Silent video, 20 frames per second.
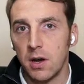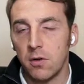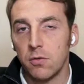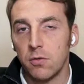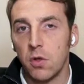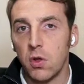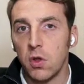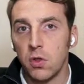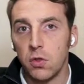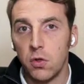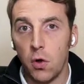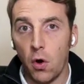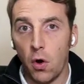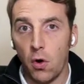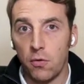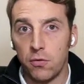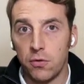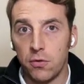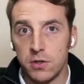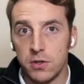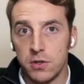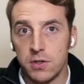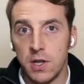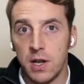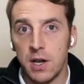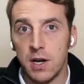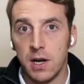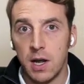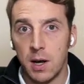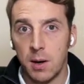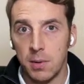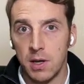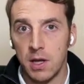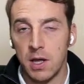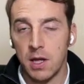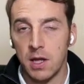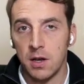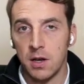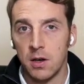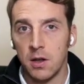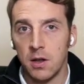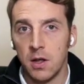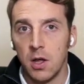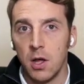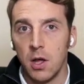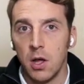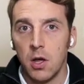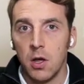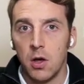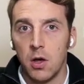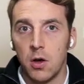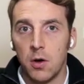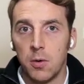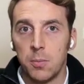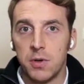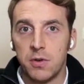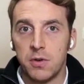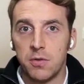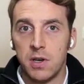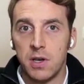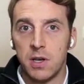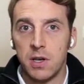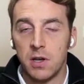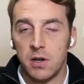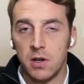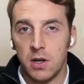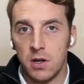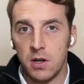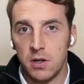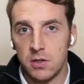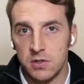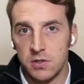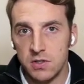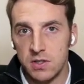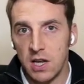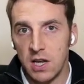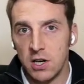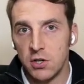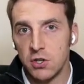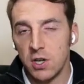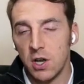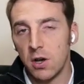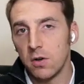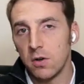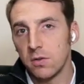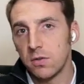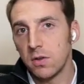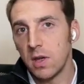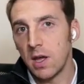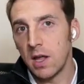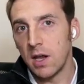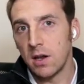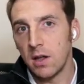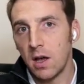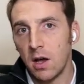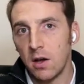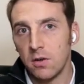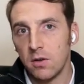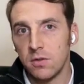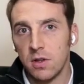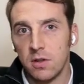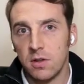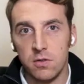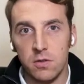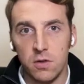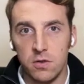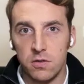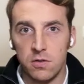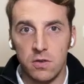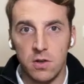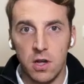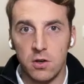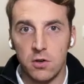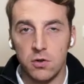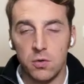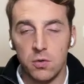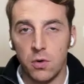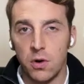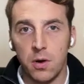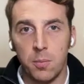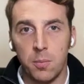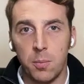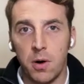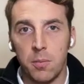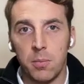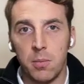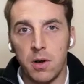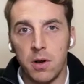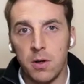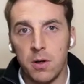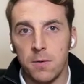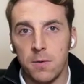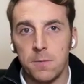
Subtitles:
of the offers that are coming in between a staged house and a house that's not staged, or an apartment?